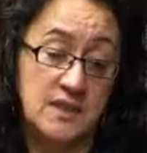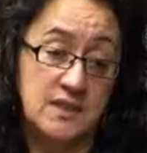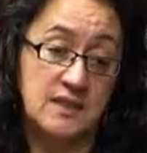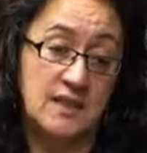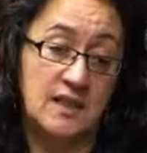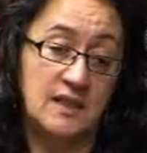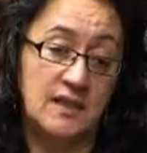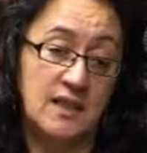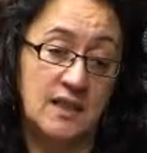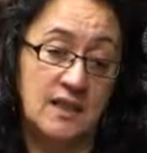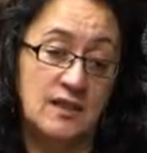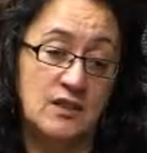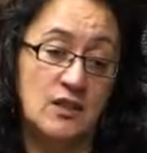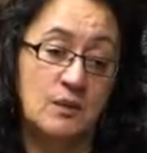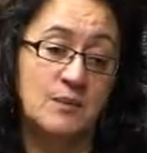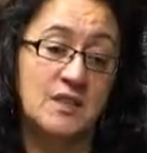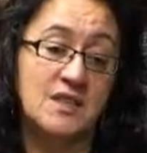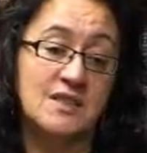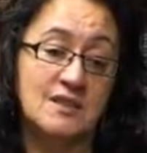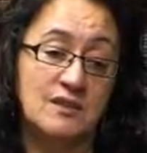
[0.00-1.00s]
studying
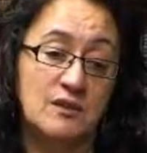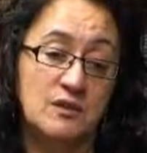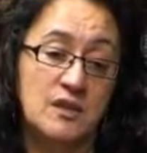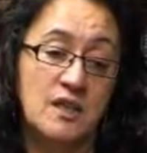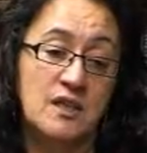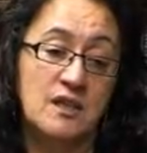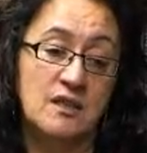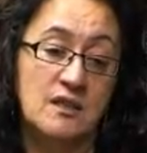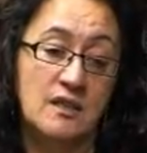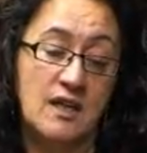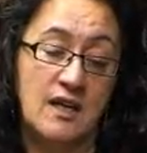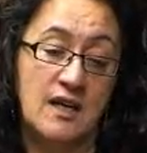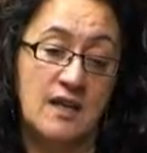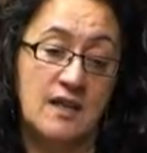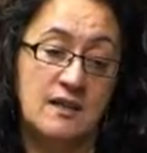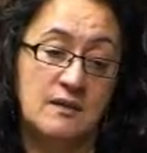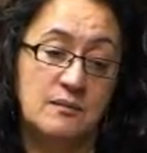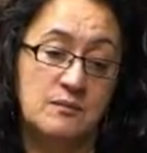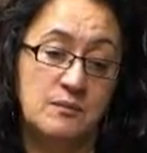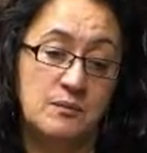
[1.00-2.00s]
economics and
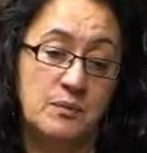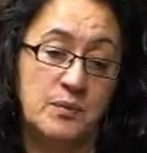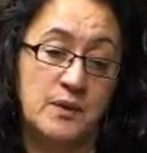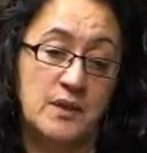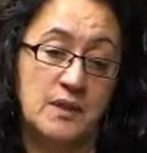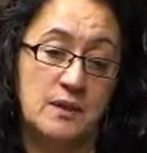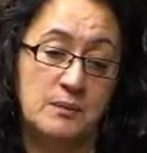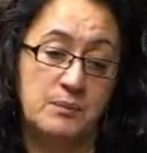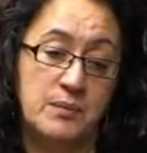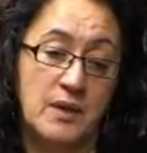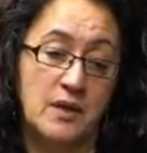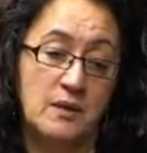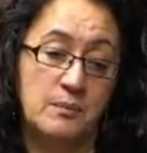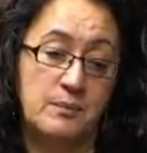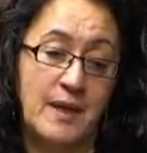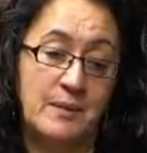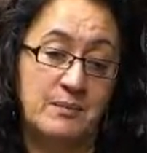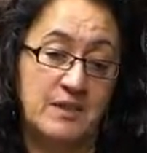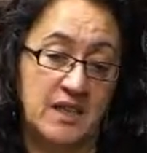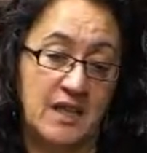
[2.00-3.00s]

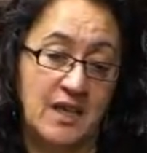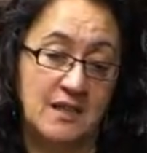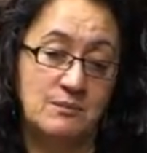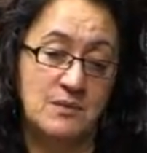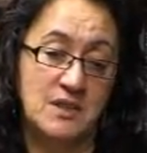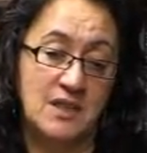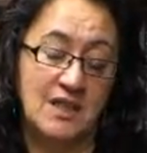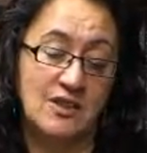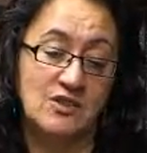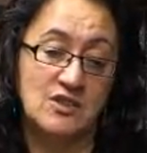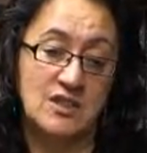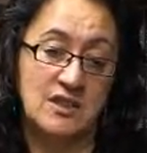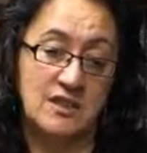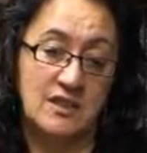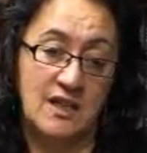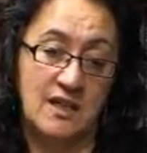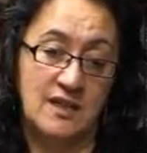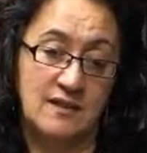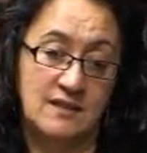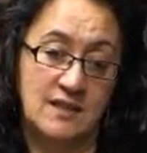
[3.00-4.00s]
public admin, actually,
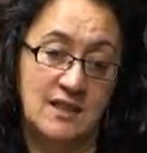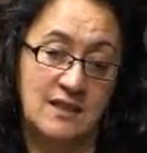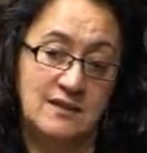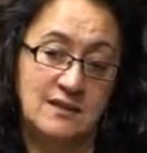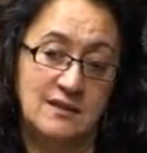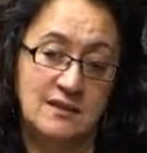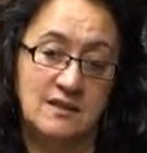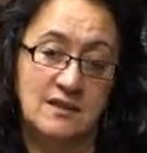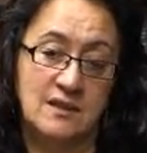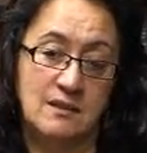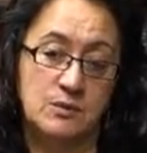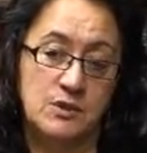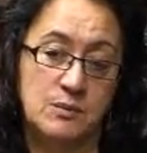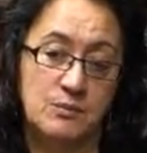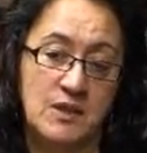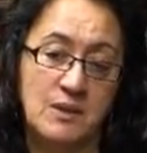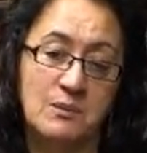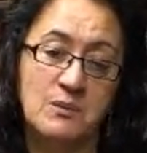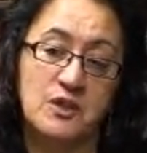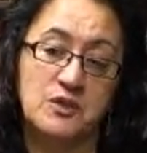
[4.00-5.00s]
and then the
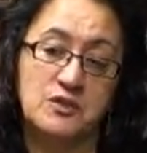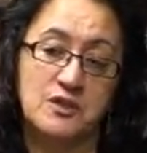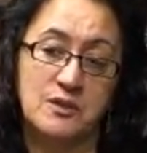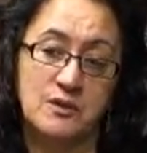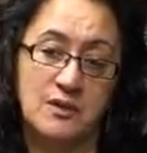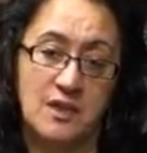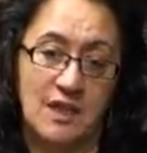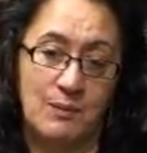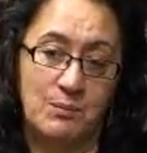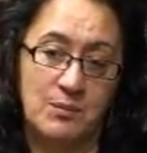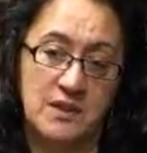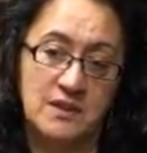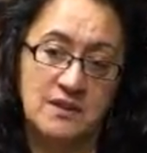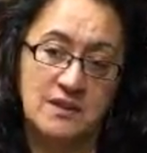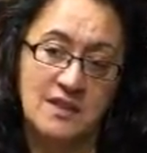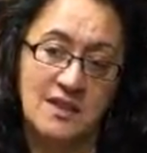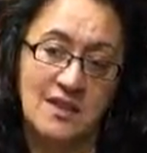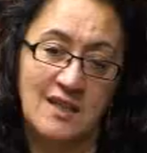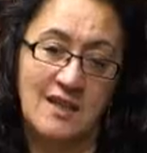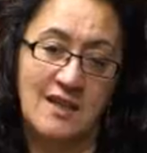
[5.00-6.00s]
Springbok tour happened.
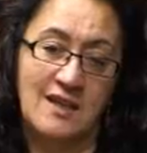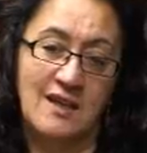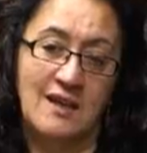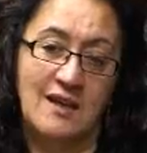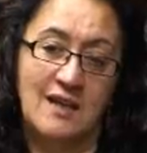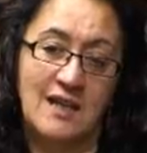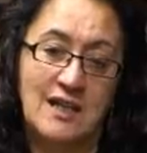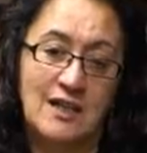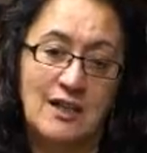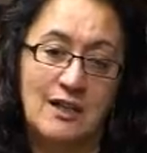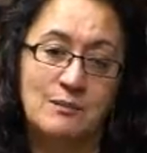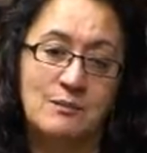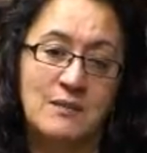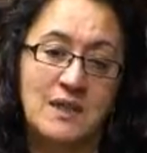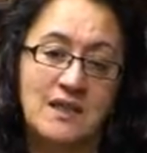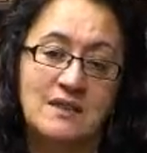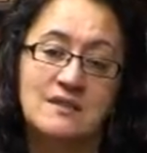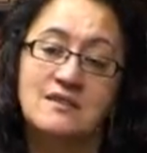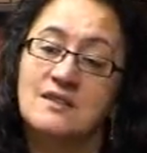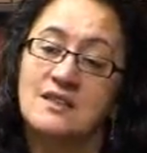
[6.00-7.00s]
And I
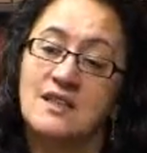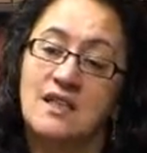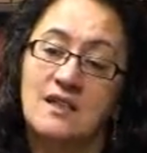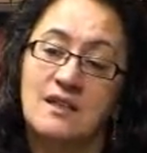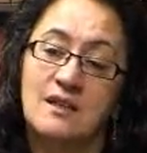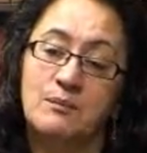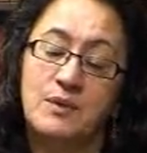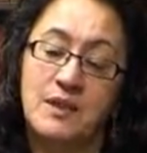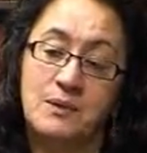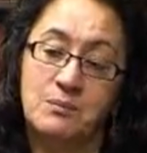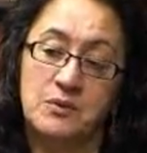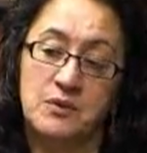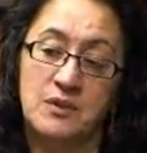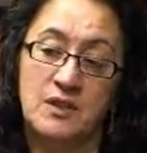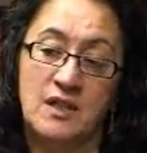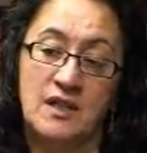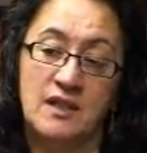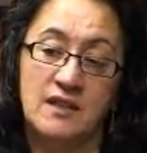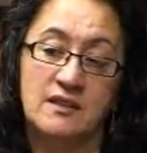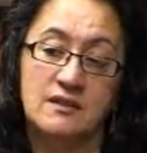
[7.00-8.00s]
met people
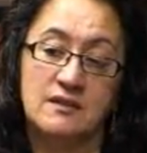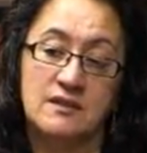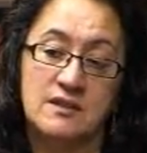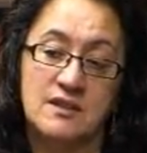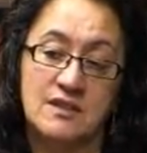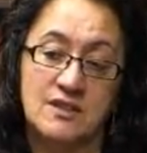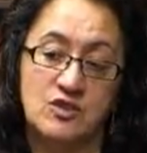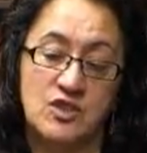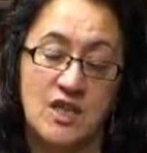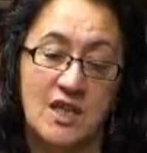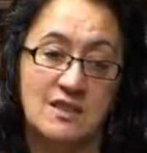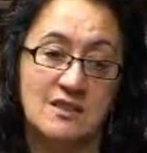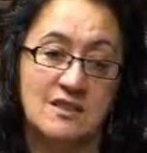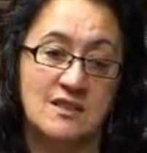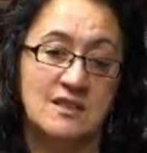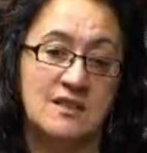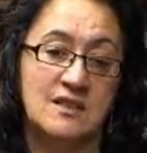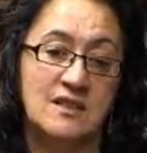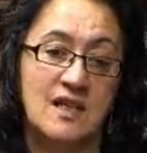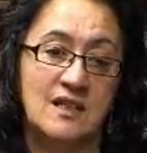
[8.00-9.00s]
like Sir
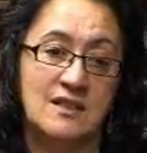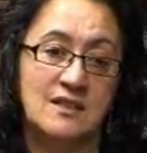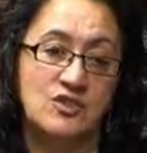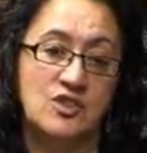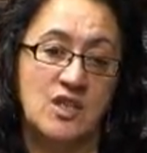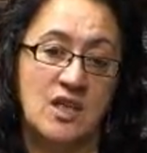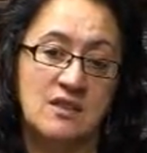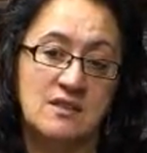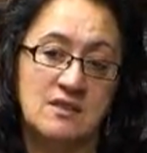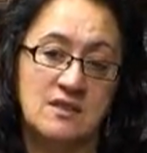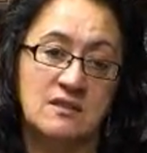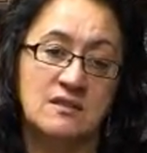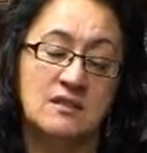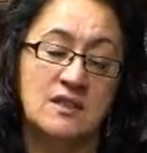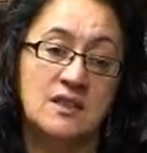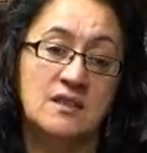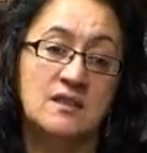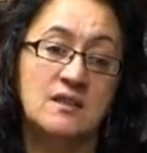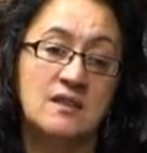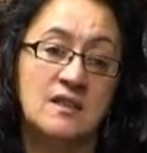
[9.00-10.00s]
Jackson and Hannah Jackson
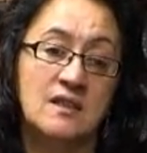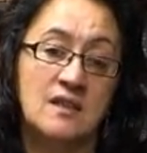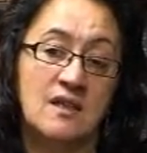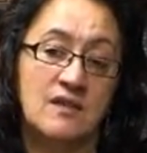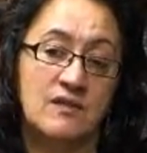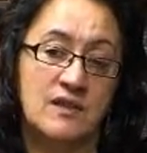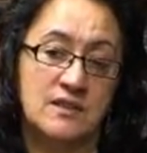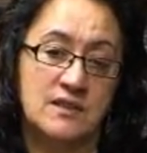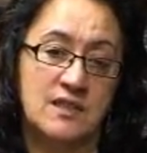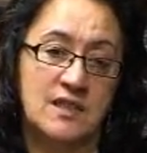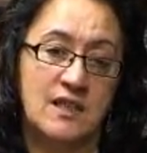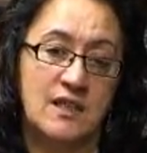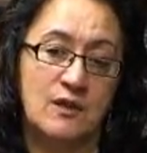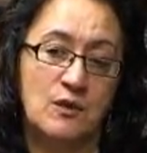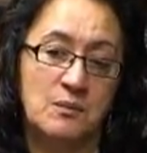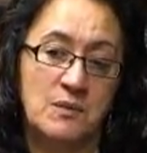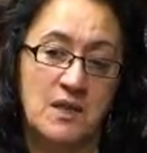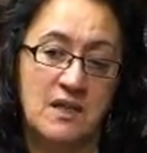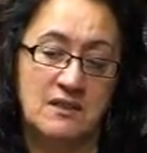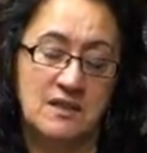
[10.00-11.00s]
and the Te Reo
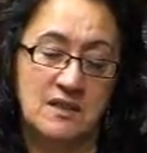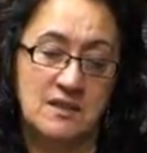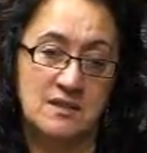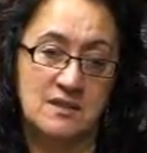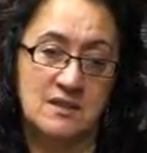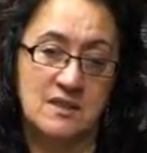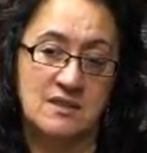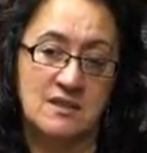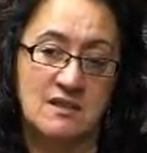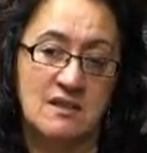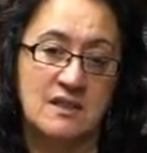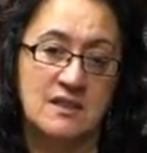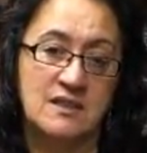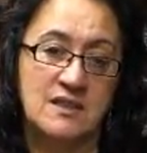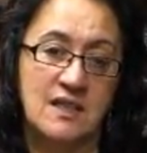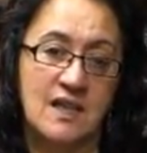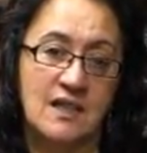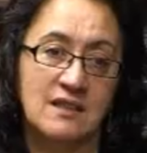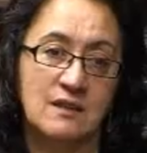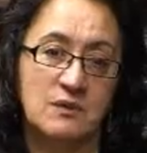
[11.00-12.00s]
Māori
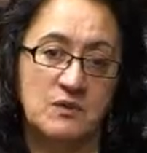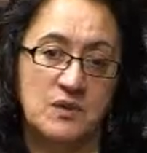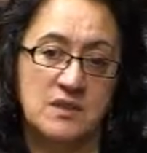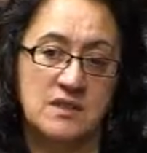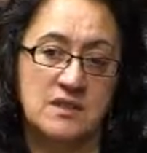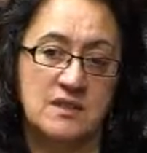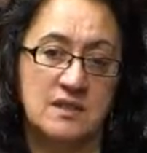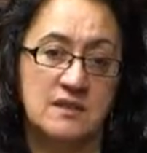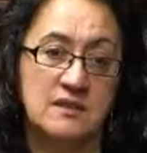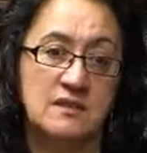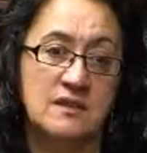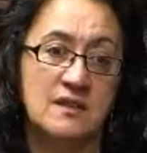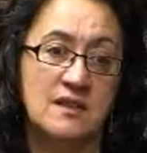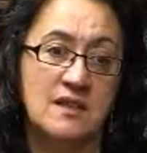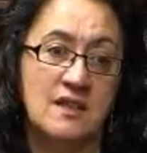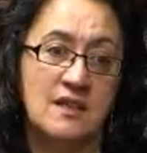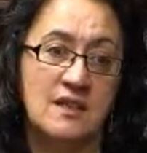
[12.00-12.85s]
Society activists, and